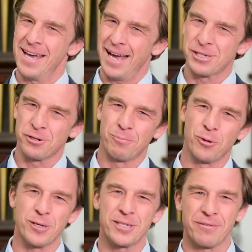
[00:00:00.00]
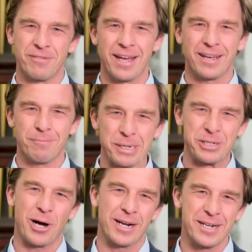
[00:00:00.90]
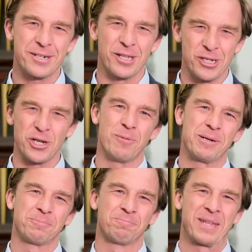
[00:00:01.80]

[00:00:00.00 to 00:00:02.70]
Extra points if they can be tied into the sermon.